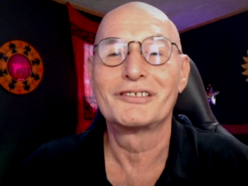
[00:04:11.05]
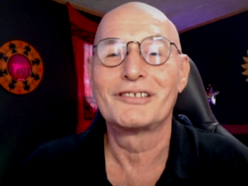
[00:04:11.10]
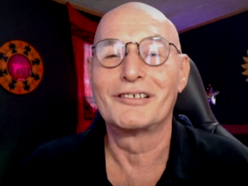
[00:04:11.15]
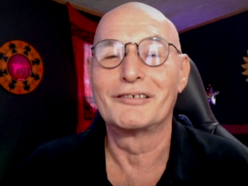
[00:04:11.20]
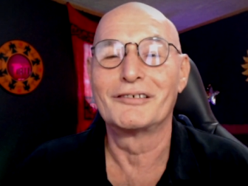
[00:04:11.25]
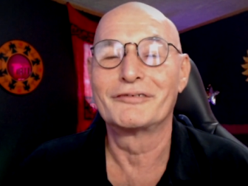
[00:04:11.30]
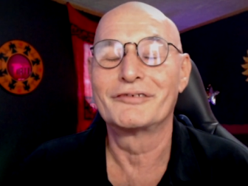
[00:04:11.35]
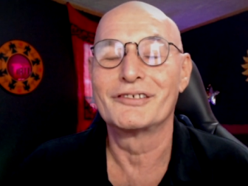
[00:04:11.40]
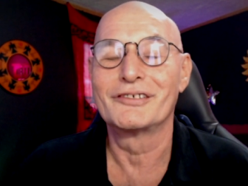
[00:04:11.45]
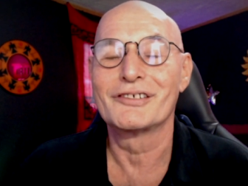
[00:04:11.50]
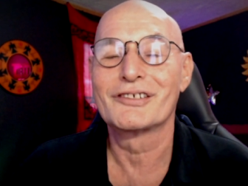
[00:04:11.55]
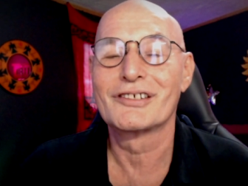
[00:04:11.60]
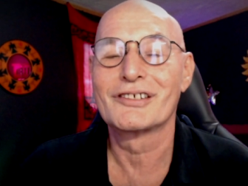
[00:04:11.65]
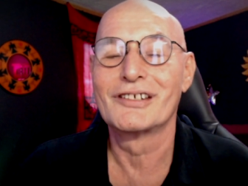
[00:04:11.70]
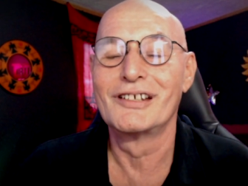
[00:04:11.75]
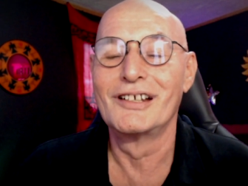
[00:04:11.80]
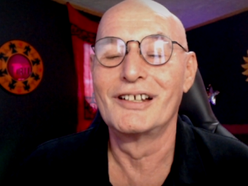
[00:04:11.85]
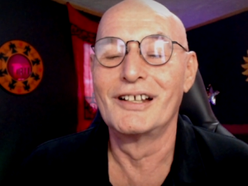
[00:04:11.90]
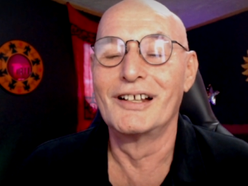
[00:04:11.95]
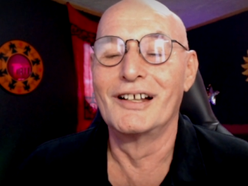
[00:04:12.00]
of his
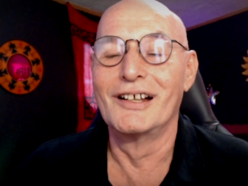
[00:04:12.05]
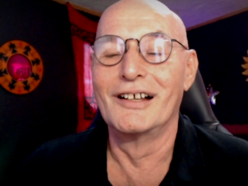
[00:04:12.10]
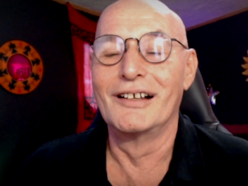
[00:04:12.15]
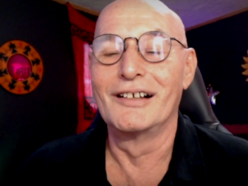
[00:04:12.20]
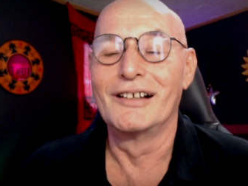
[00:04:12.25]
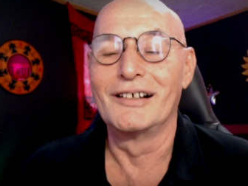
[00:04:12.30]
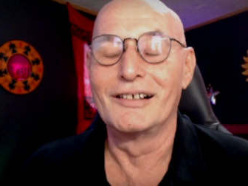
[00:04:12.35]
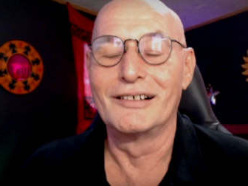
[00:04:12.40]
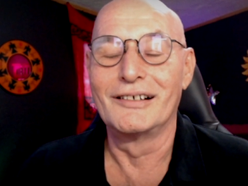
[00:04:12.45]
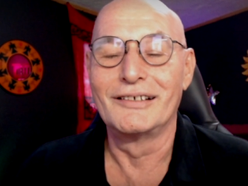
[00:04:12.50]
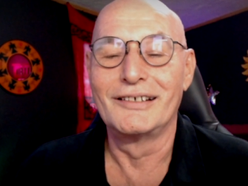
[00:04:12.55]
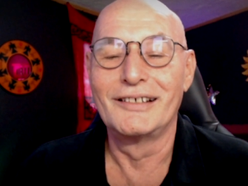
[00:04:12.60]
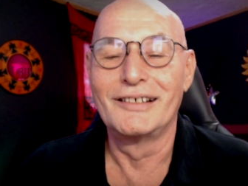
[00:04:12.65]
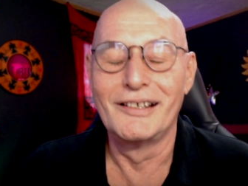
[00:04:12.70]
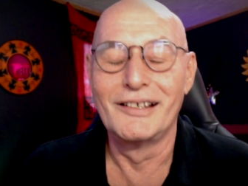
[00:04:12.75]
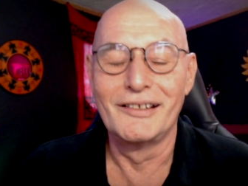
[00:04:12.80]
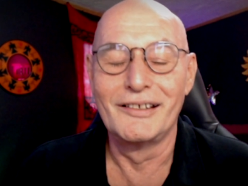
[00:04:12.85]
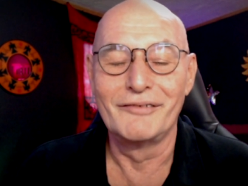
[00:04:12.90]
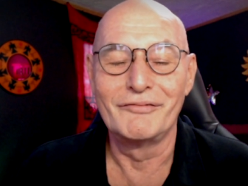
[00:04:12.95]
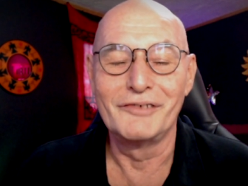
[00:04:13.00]
uh,
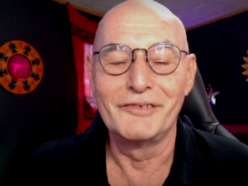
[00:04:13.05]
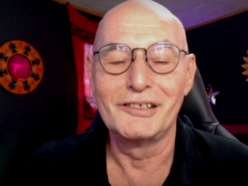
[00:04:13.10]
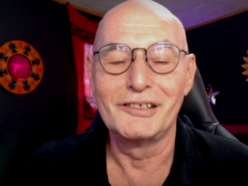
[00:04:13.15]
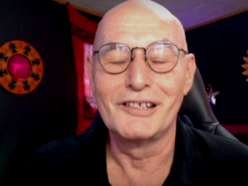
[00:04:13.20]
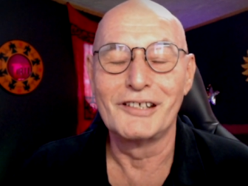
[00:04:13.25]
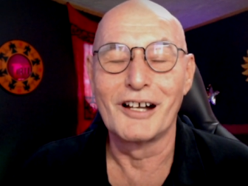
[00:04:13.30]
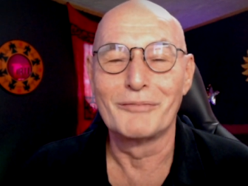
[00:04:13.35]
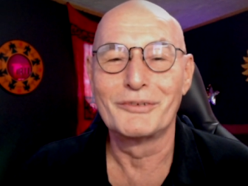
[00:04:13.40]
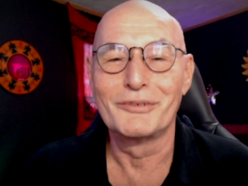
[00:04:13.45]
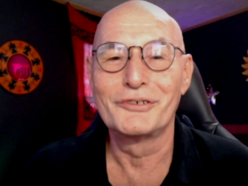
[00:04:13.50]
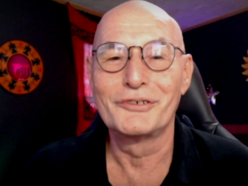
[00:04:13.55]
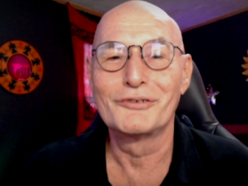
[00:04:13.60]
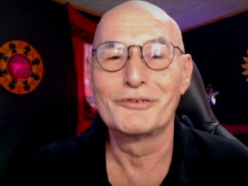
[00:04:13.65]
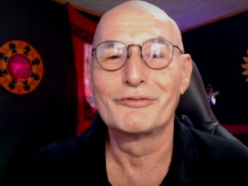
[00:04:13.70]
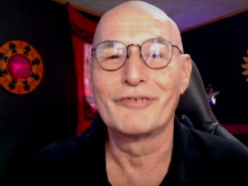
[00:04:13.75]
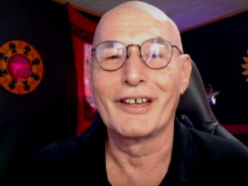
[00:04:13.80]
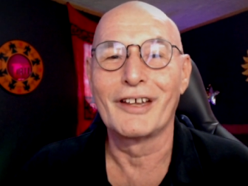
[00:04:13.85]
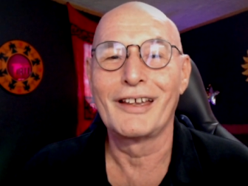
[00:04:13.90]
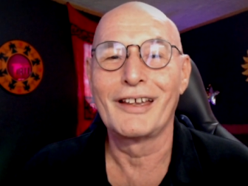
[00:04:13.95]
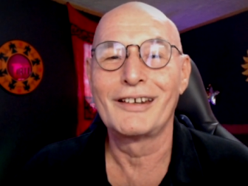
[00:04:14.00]
VW
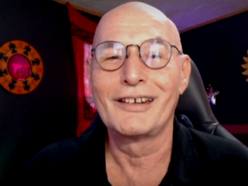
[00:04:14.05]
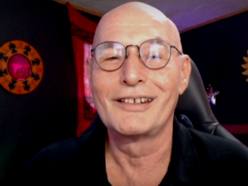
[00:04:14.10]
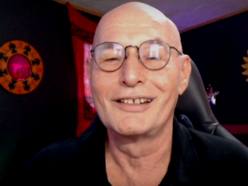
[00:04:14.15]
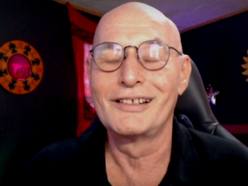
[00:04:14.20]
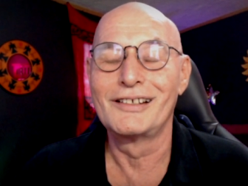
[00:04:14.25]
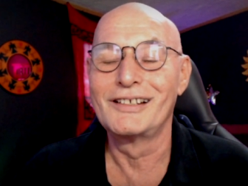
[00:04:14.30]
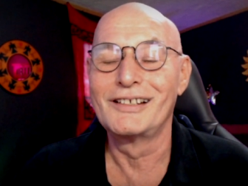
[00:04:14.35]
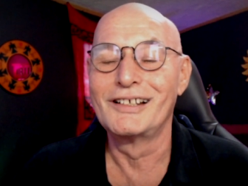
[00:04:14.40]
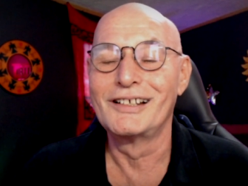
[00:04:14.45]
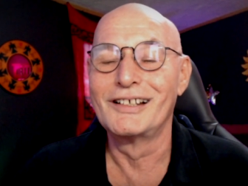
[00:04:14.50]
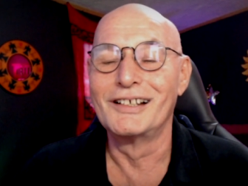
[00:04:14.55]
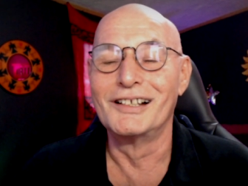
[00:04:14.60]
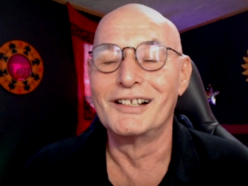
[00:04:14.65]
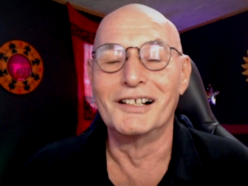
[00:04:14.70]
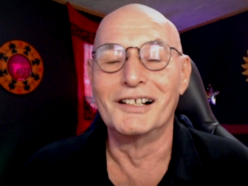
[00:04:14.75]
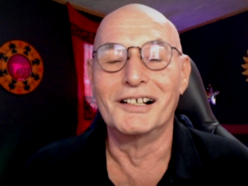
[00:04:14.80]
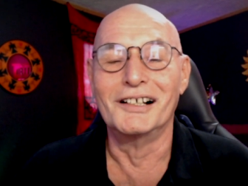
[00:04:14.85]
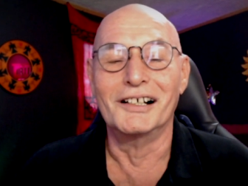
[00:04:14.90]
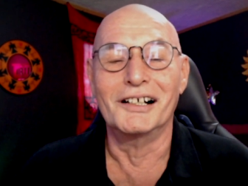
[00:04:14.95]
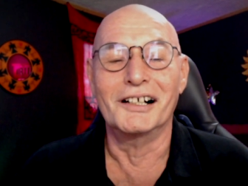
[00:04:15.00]
van,
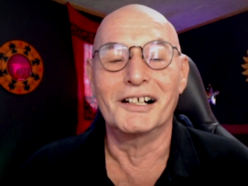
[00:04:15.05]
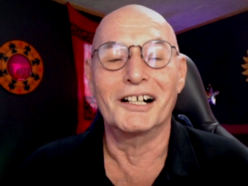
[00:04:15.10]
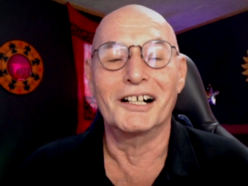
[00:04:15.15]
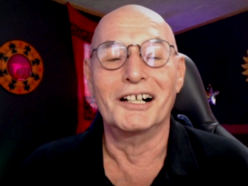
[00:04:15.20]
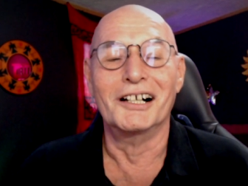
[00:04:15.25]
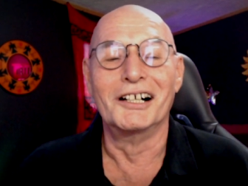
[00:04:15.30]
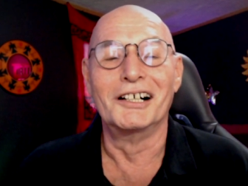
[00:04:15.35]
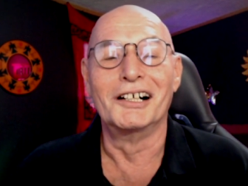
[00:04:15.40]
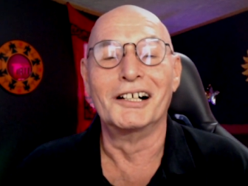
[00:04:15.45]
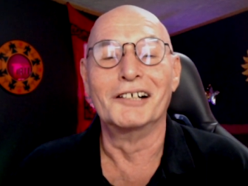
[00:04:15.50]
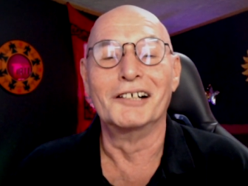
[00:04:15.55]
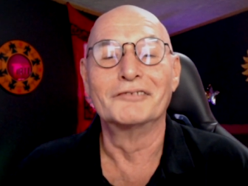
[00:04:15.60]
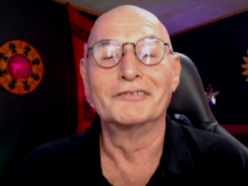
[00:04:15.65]
uh,